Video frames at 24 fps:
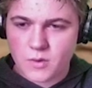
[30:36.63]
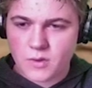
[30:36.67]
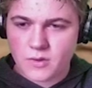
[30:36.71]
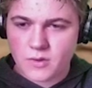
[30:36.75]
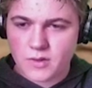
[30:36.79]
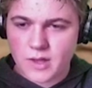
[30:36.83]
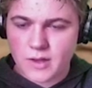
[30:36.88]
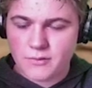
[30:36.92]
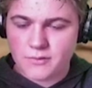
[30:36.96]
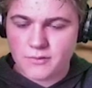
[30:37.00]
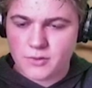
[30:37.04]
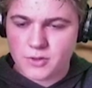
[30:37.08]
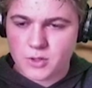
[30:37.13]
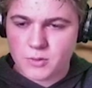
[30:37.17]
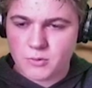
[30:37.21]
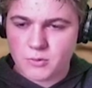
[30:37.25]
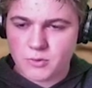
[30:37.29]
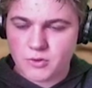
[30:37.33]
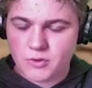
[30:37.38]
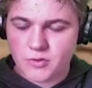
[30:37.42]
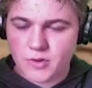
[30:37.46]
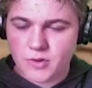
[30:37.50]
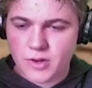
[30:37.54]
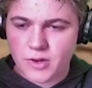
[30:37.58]
The wheel's having too
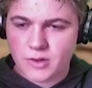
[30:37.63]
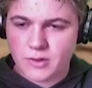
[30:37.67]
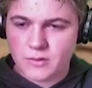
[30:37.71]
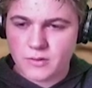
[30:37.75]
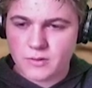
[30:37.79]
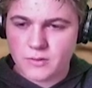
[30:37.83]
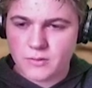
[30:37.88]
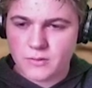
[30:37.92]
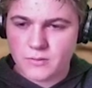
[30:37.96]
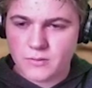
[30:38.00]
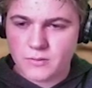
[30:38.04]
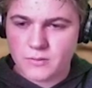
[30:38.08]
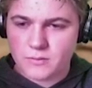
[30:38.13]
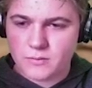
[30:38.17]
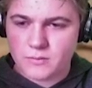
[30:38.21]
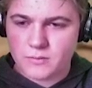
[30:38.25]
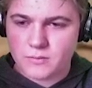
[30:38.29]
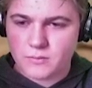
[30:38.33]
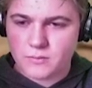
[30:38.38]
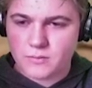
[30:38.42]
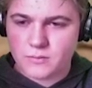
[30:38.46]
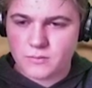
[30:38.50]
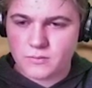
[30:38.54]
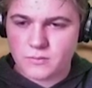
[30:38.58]
much fun.
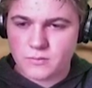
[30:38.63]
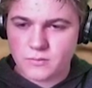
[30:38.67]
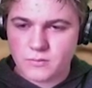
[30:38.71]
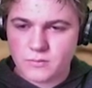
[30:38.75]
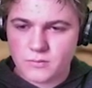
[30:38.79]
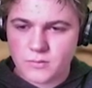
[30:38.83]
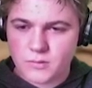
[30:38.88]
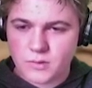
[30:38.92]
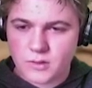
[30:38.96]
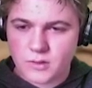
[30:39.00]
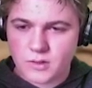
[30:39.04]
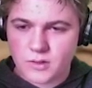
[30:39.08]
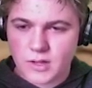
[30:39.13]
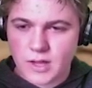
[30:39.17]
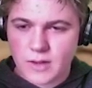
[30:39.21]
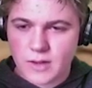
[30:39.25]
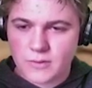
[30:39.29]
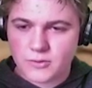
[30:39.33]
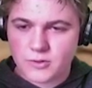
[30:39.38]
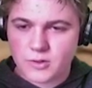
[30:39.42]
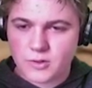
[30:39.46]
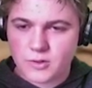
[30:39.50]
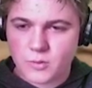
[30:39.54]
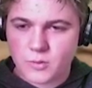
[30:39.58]

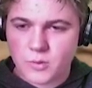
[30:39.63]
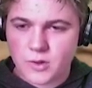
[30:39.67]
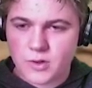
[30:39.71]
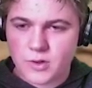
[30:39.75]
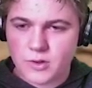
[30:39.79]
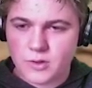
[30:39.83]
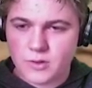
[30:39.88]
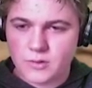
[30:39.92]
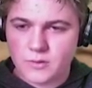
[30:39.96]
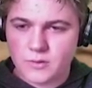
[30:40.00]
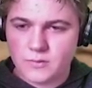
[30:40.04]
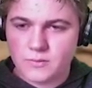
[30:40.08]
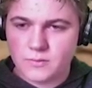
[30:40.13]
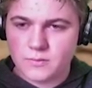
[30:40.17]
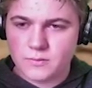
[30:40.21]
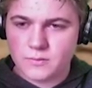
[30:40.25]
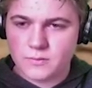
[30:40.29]
Capture the wheel.